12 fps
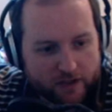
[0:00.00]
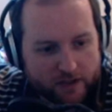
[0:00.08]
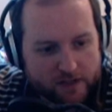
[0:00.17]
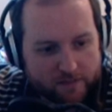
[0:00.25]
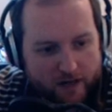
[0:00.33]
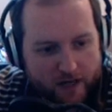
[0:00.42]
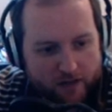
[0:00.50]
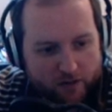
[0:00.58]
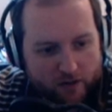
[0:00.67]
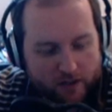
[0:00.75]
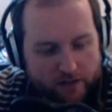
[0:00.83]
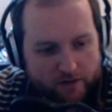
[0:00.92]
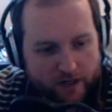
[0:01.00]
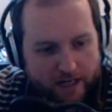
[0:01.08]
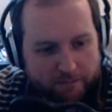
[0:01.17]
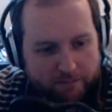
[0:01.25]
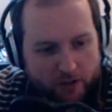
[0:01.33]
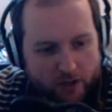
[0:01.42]
onion and tomato, and you've
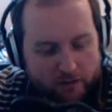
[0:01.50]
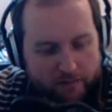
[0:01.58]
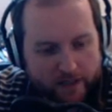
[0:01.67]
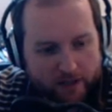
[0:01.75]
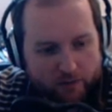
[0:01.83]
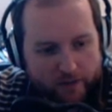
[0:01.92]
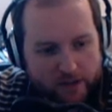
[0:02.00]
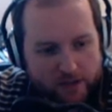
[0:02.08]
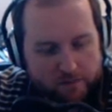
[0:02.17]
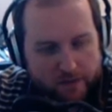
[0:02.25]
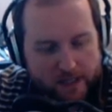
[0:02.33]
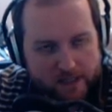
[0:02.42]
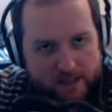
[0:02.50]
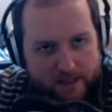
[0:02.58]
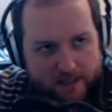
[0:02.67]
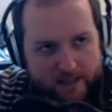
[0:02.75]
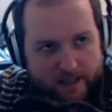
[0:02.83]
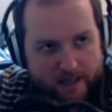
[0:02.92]
got like a burger meal, which is
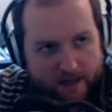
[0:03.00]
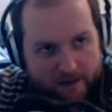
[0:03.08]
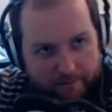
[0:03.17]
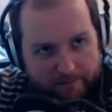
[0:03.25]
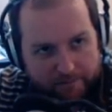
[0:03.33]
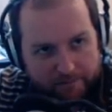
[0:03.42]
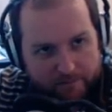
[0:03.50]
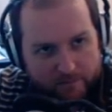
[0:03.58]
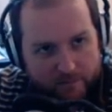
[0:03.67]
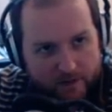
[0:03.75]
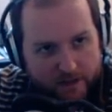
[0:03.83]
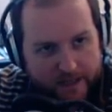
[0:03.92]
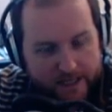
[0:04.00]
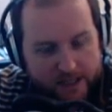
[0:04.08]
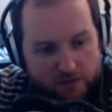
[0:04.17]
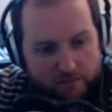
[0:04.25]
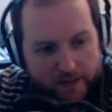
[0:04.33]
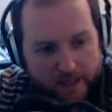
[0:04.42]
basically um,
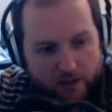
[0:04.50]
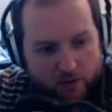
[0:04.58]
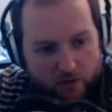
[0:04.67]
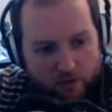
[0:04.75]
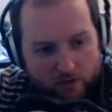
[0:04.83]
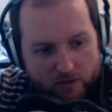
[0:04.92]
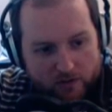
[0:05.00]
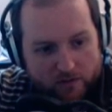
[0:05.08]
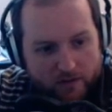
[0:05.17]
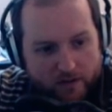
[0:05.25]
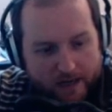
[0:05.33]
ketchup mayo